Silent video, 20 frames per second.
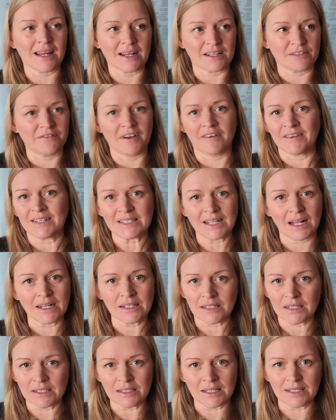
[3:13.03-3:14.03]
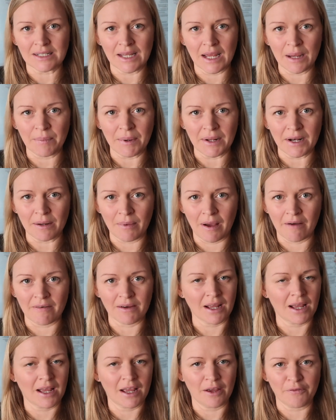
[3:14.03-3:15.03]
It's very standard to tip in
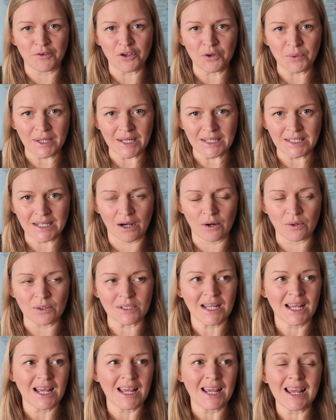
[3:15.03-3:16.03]
America if you eat out.